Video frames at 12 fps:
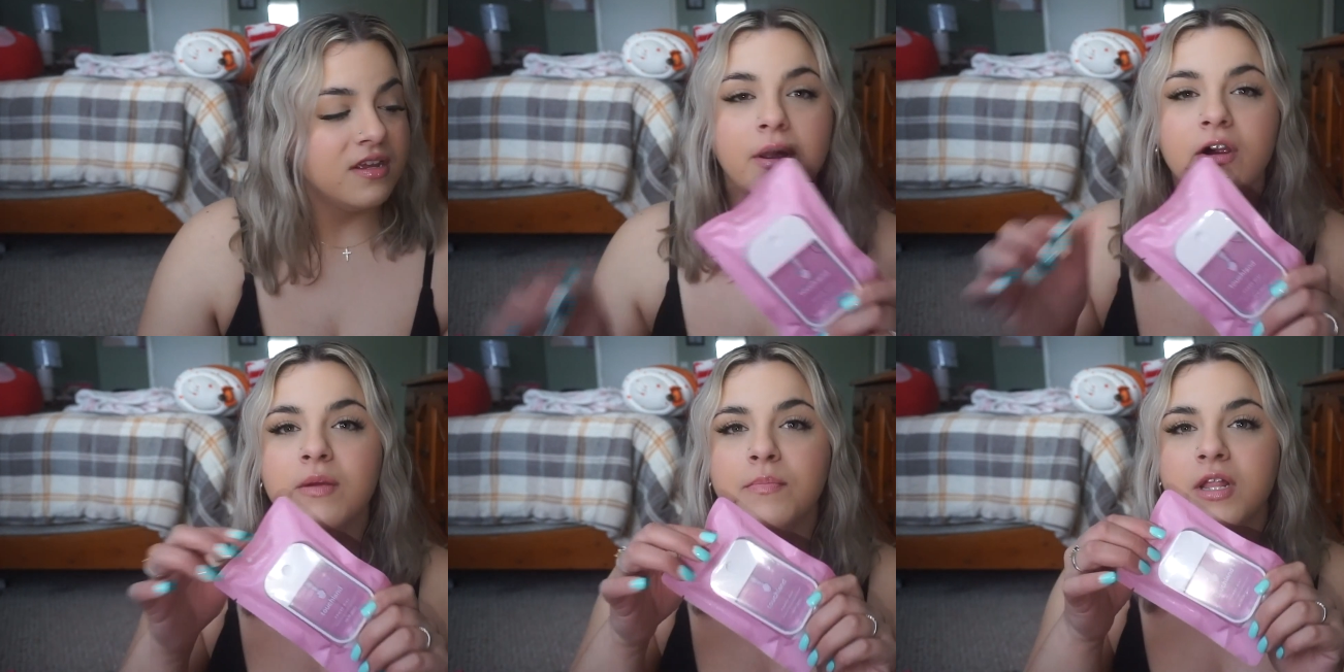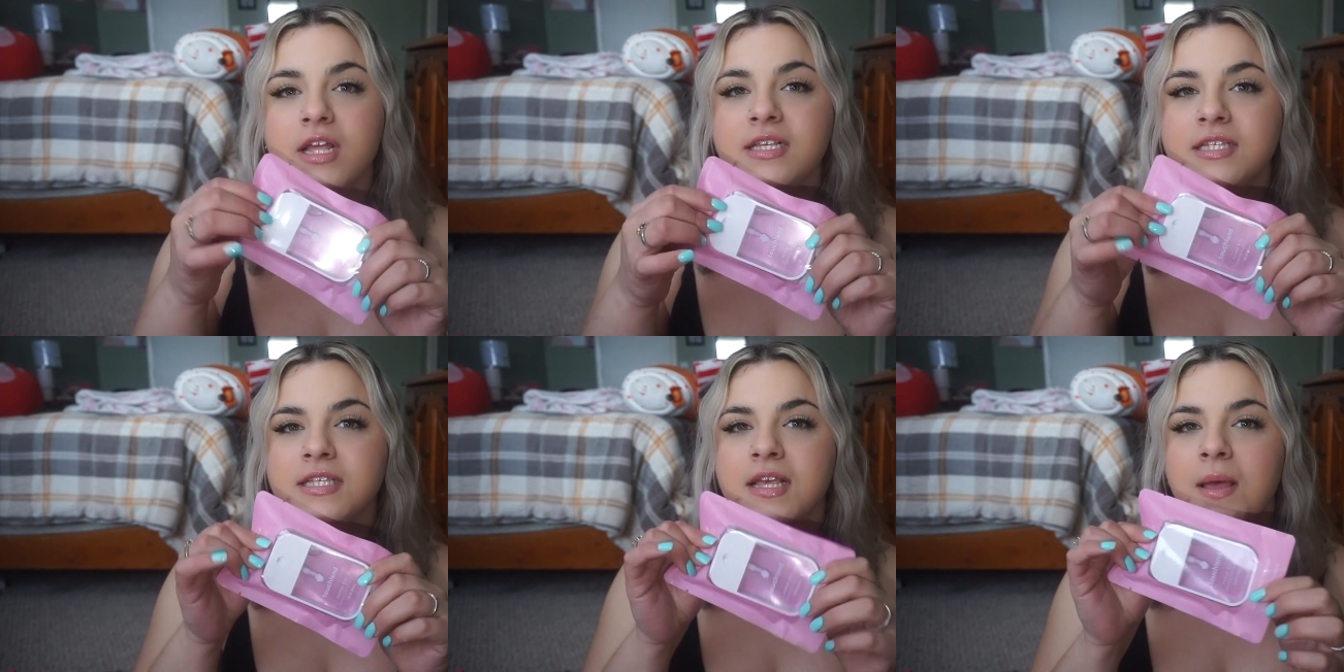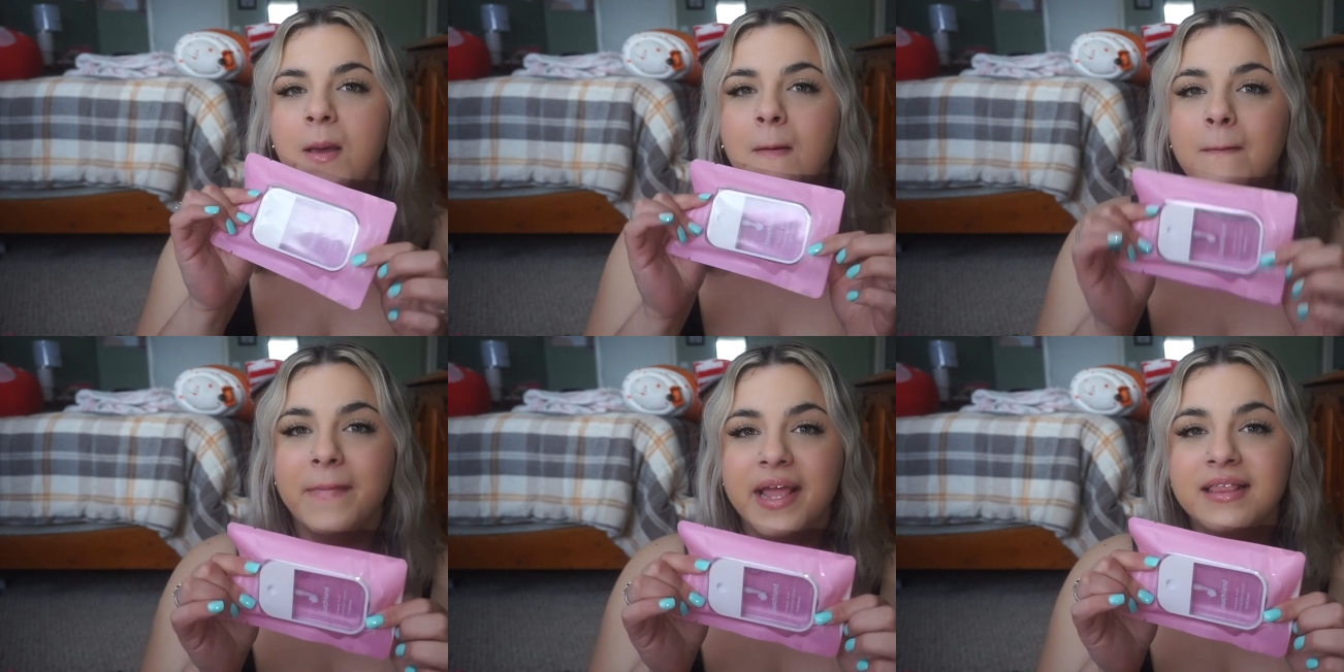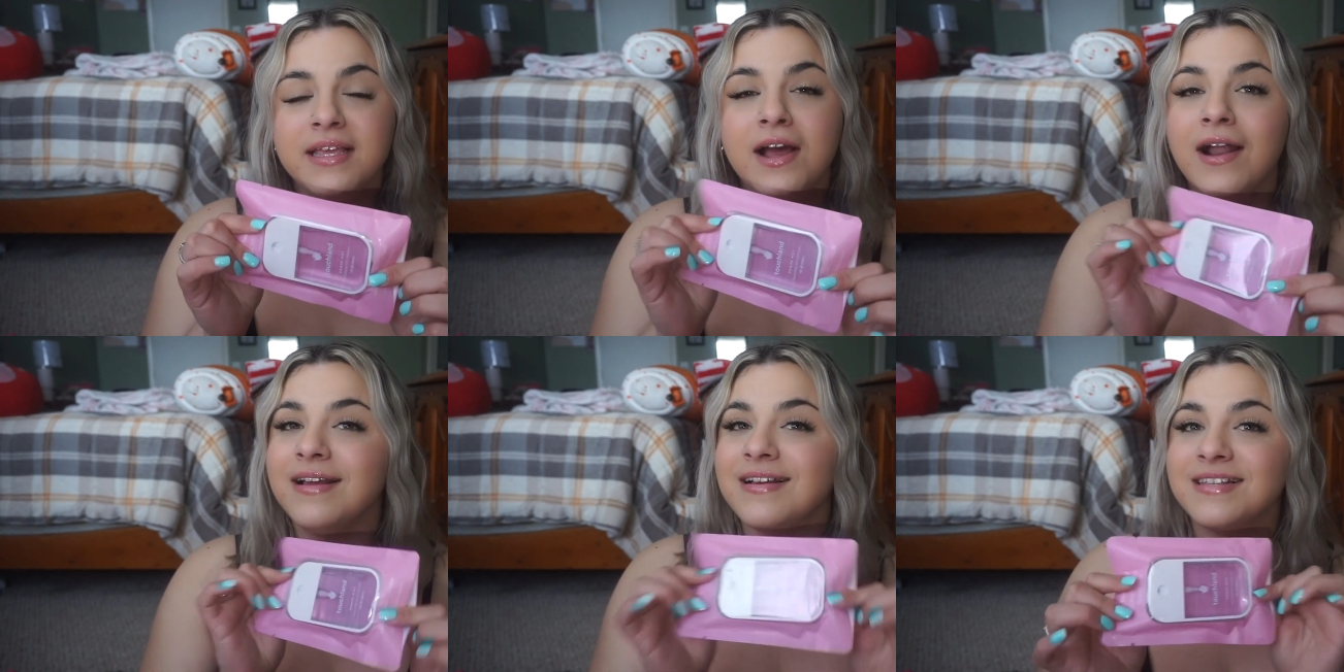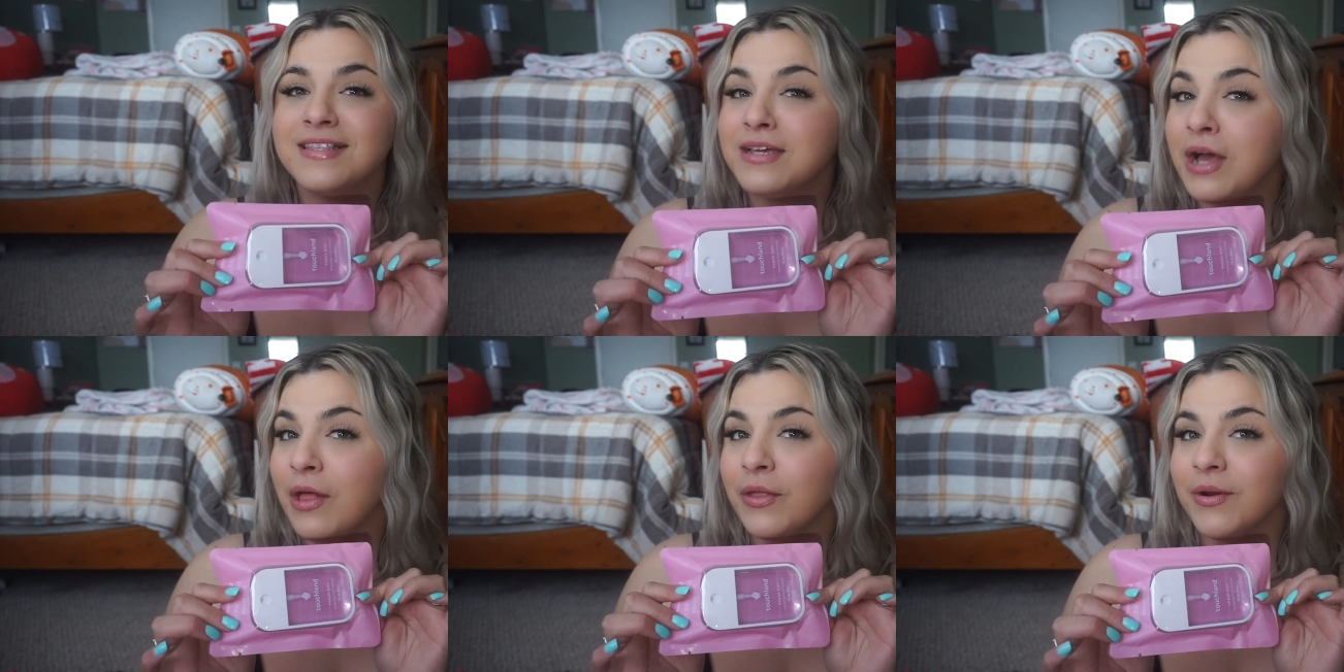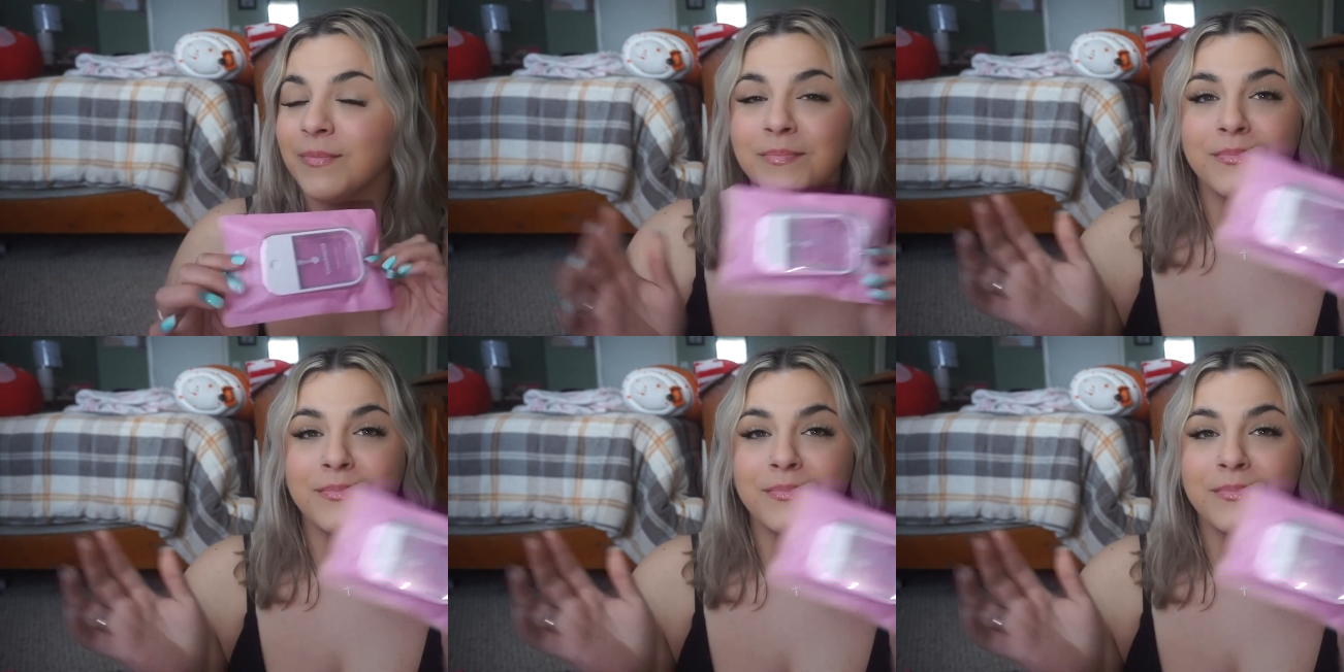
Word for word: Berry Bliss, mainly got it because of the color.